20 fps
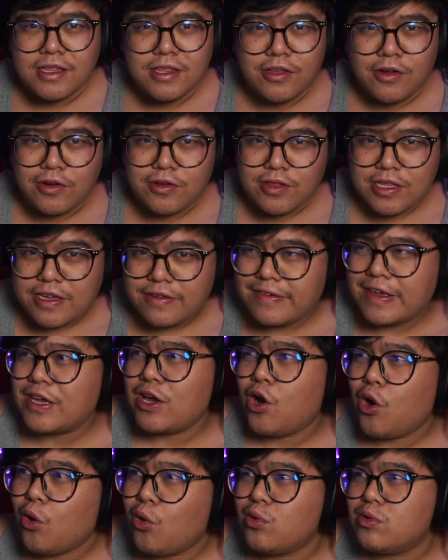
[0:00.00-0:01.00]
they're leaving
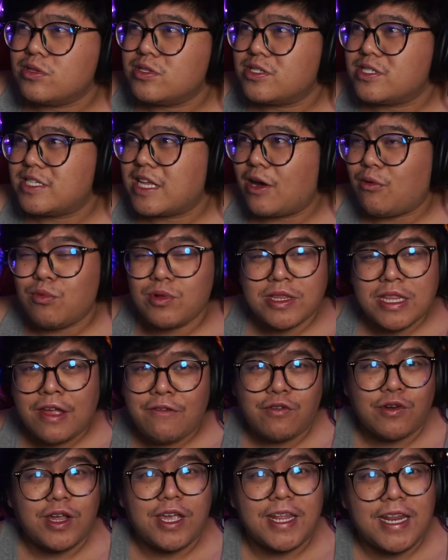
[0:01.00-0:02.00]
holes that will
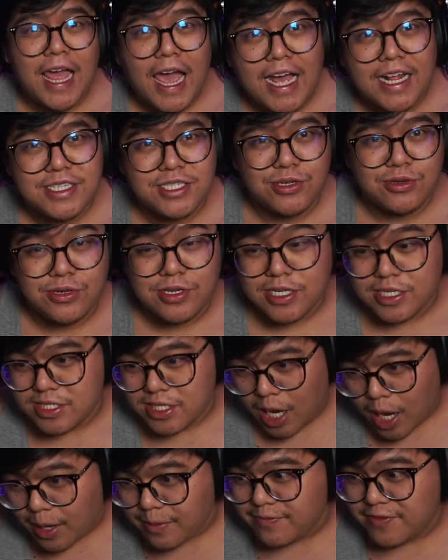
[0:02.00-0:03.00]
never get answered, because
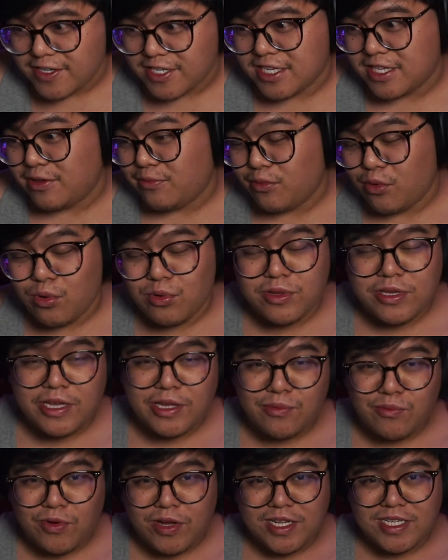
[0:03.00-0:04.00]
obviously we're only
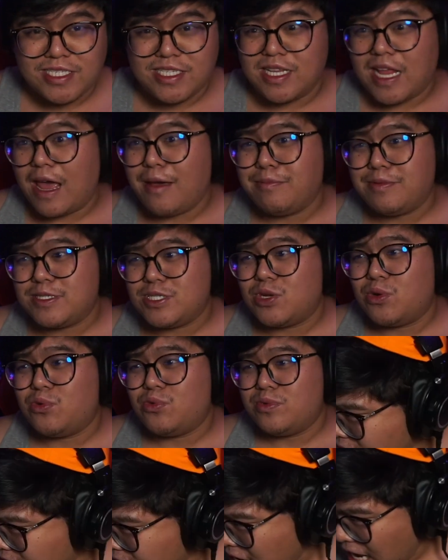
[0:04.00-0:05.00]
in, what,
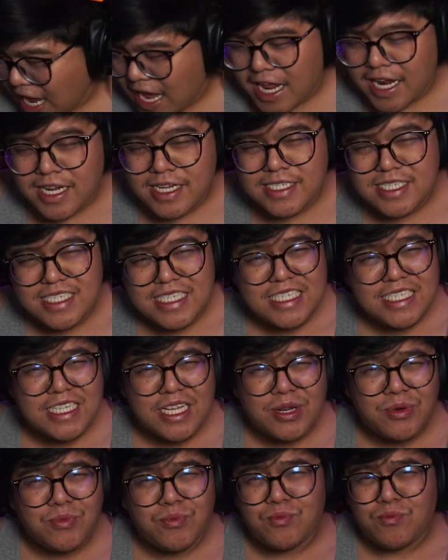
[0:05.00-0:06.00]
episode 10,
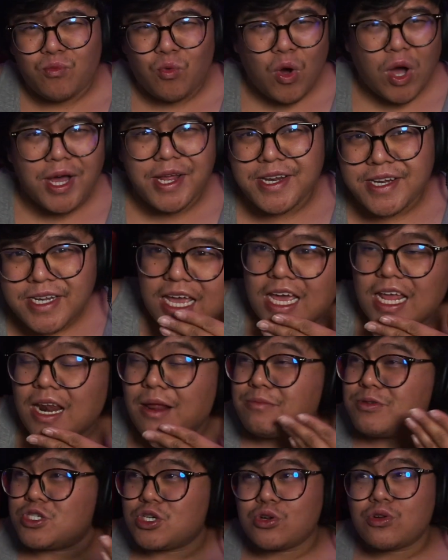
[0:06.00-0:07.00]
season 1? And
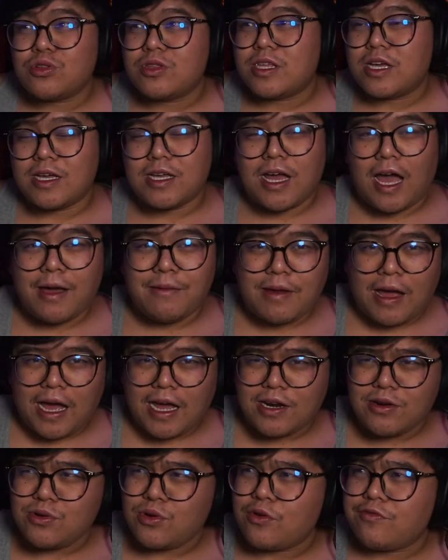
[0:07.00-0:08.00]
I'm sure that, I
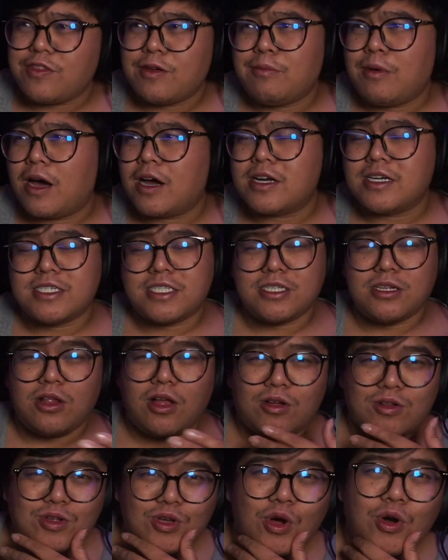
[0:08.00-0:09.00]
don't know if the manga's still
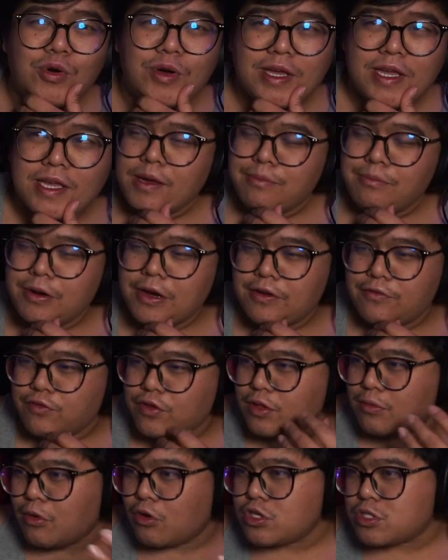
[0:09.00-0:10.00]
ongoing, but for
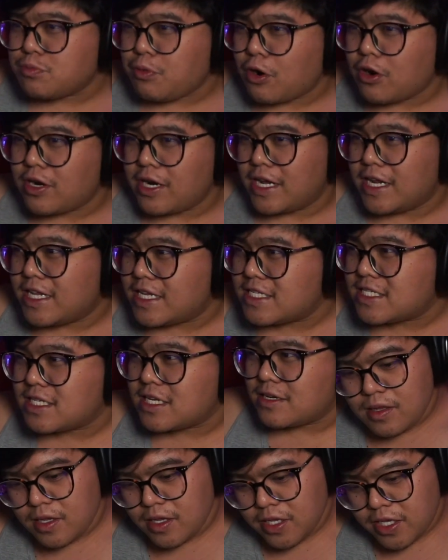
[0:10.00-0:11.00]
the most part, it is
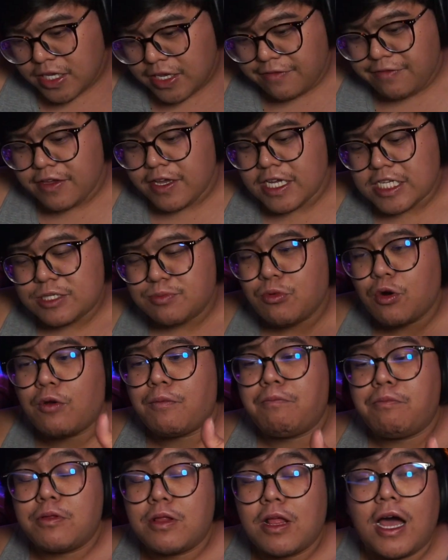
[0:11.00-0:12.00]
giving us more
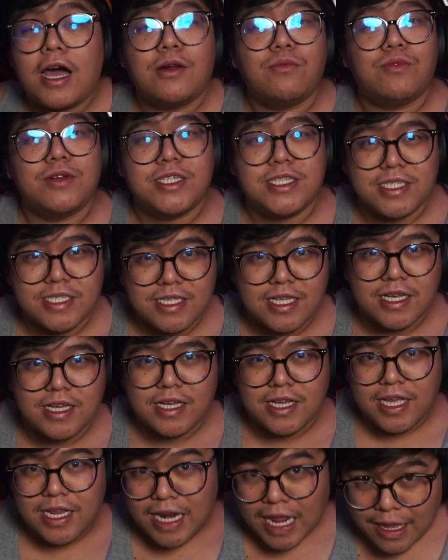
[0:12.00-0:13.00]
plot, which is
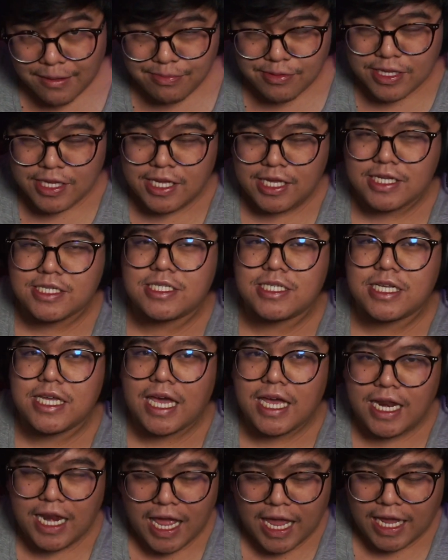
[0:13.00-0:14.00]
enabling us to
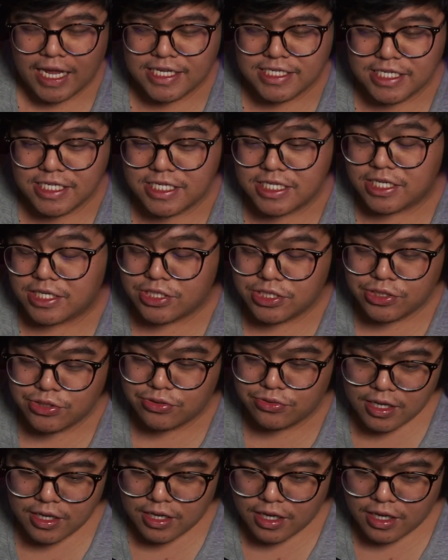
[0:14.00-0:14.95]
get a season 2.